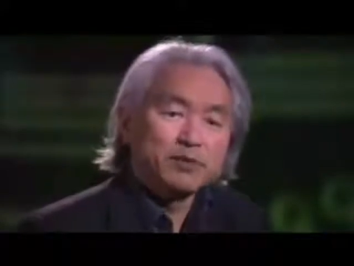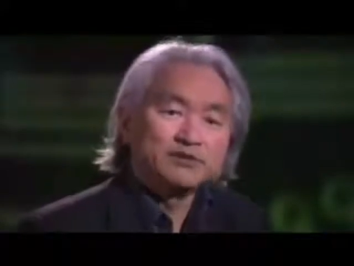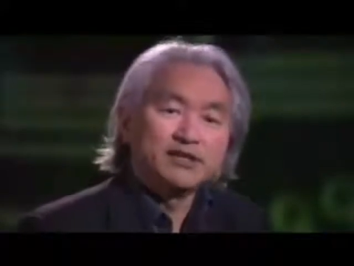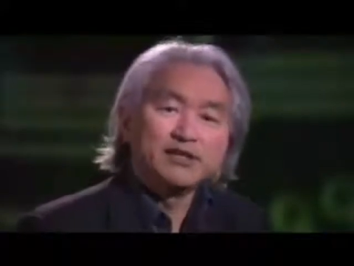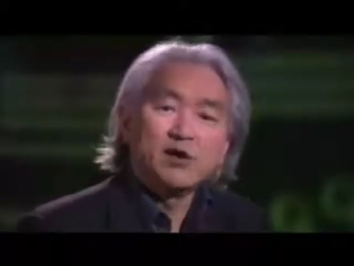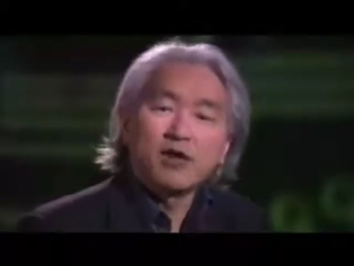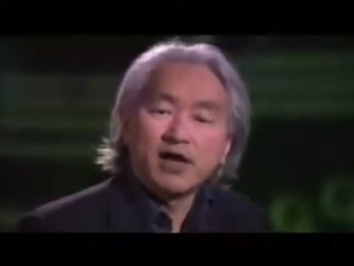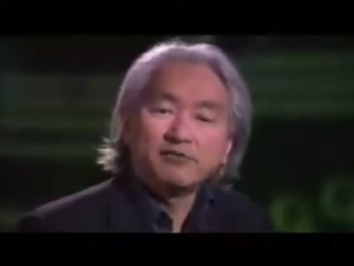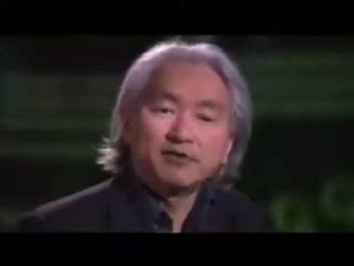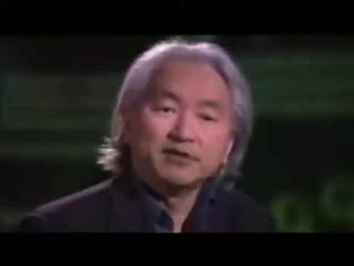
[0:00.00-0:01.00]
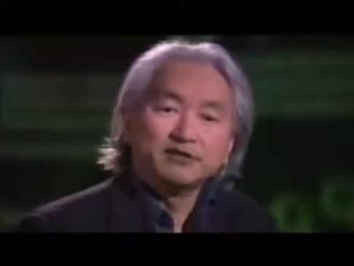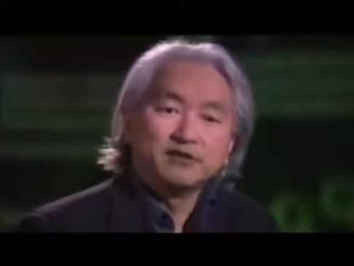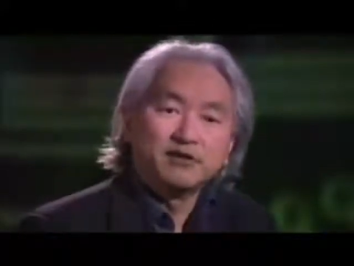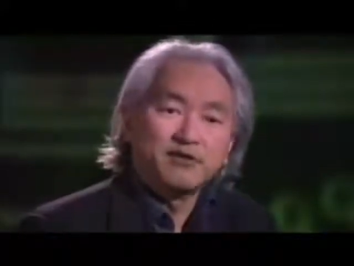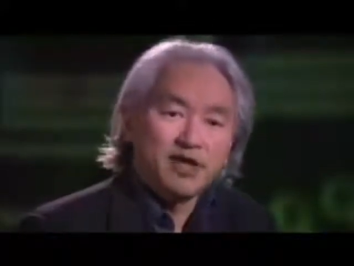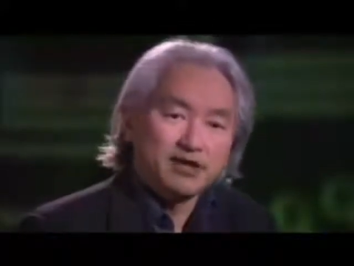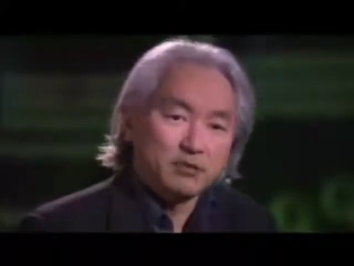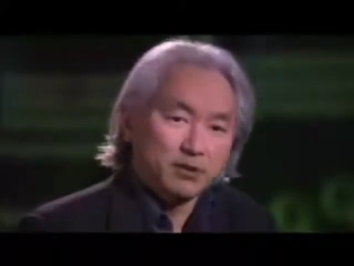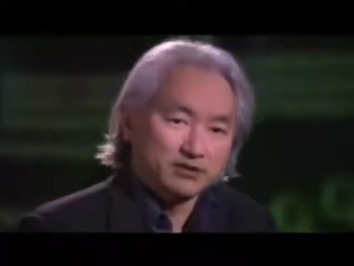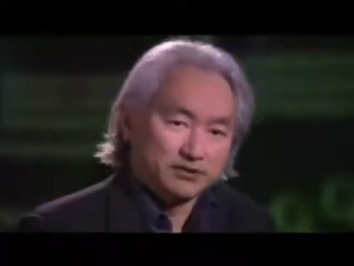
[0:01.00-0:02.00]
We see no evidence of
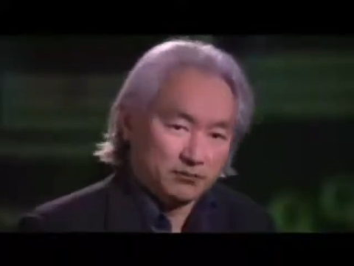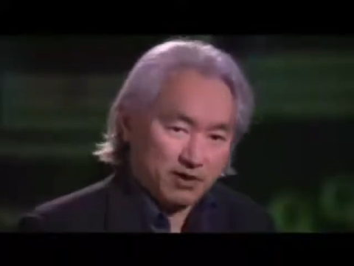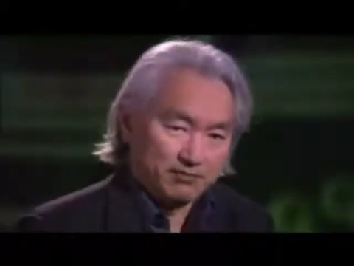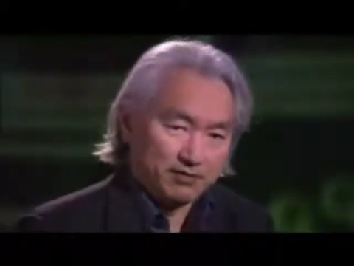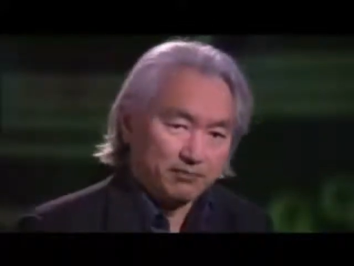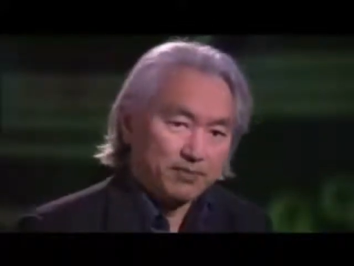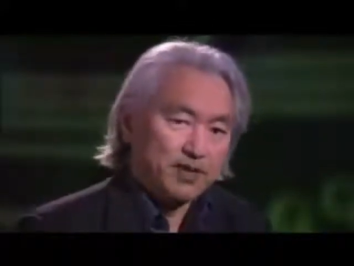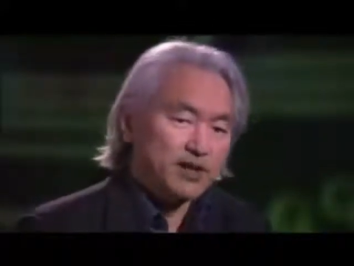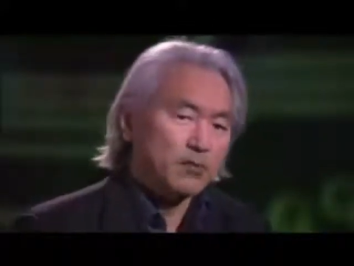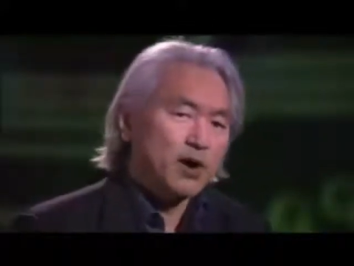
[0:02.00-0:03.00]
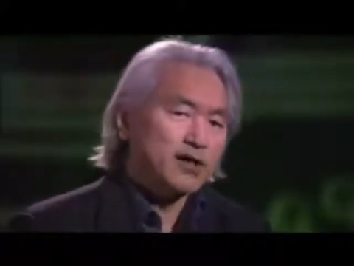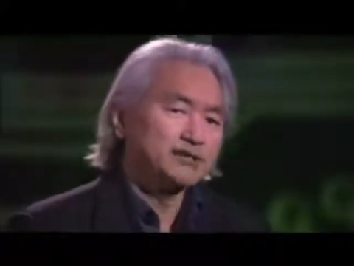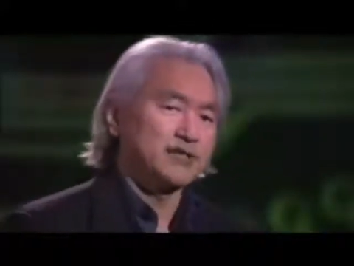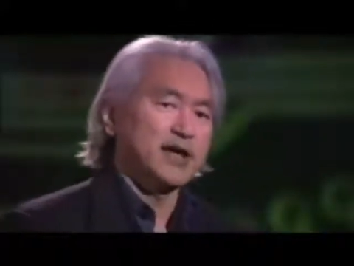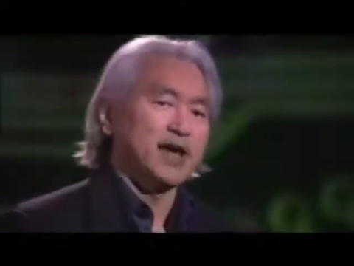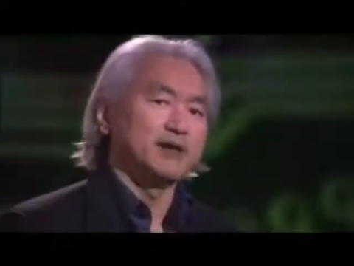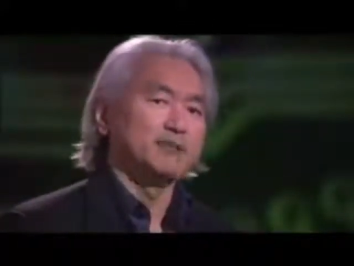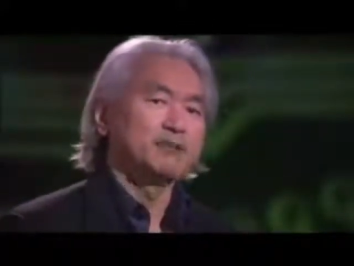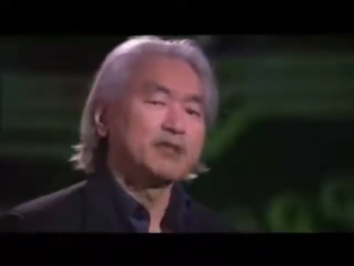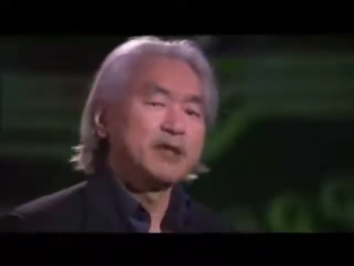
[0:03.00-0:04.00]
any whatsoever. And why is
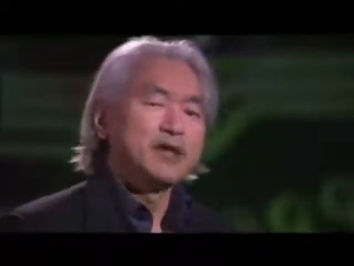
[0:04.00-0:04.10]
that?